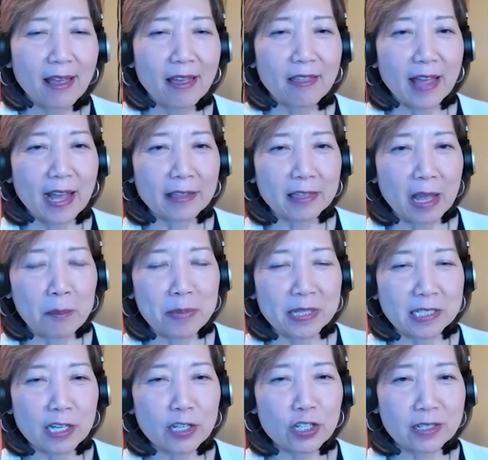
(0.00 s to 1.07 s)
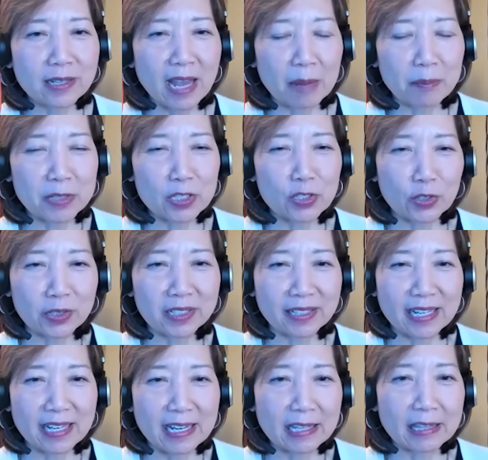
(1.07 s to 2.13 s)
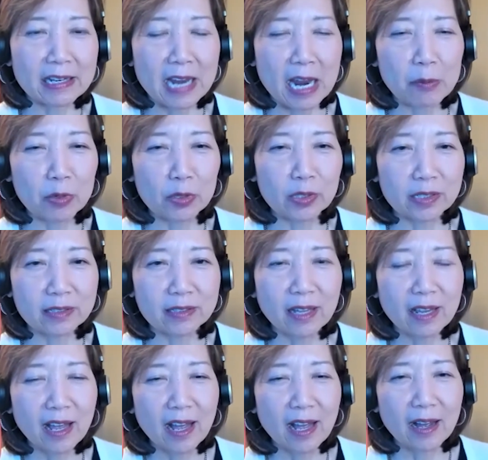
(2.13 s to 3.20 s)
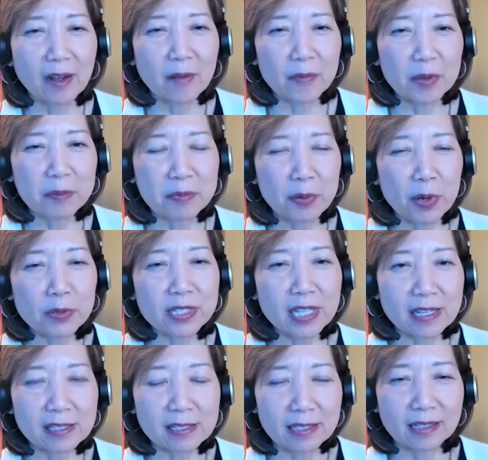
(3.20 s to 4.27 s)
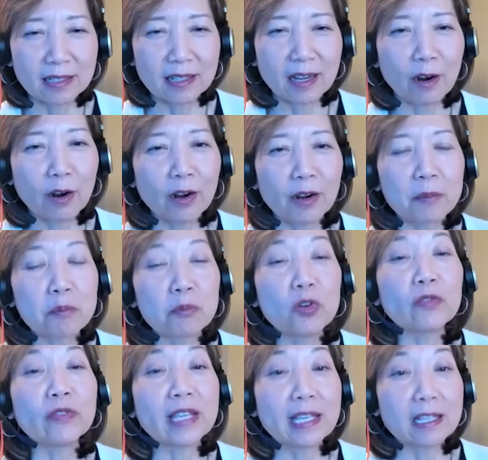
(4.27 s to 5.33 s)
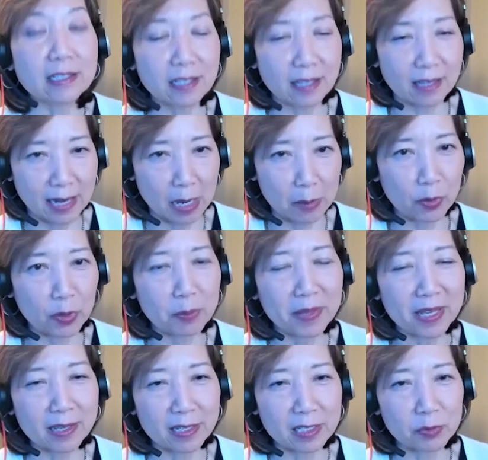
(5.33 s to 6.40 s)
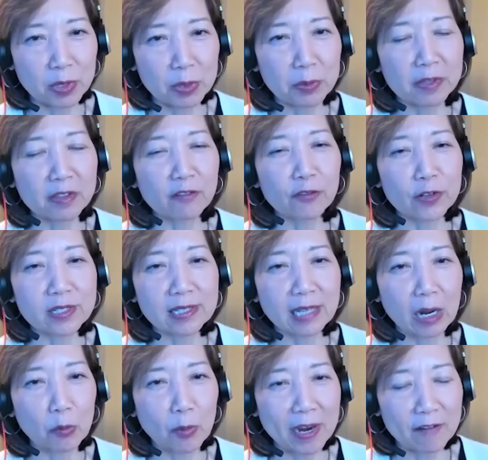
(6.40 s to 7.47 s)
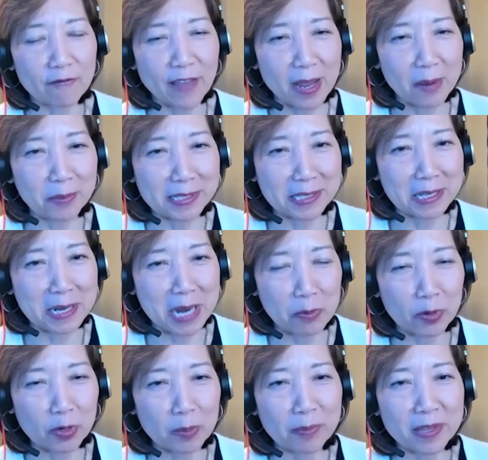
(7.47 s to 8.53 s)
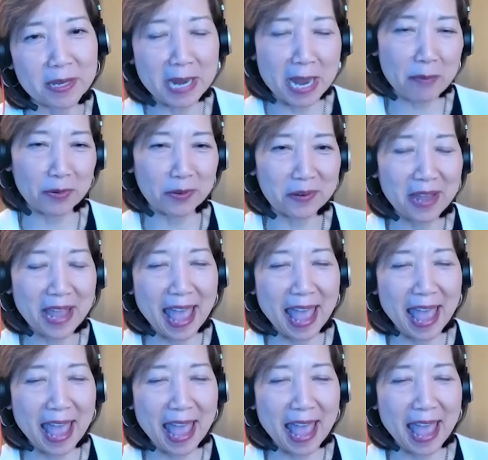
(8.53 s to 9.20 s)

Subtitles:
that a petition had been circulating in the neighborhood protesting our moving into the neighborhood because we were the first non-white family in the neighborhood. But the neighbor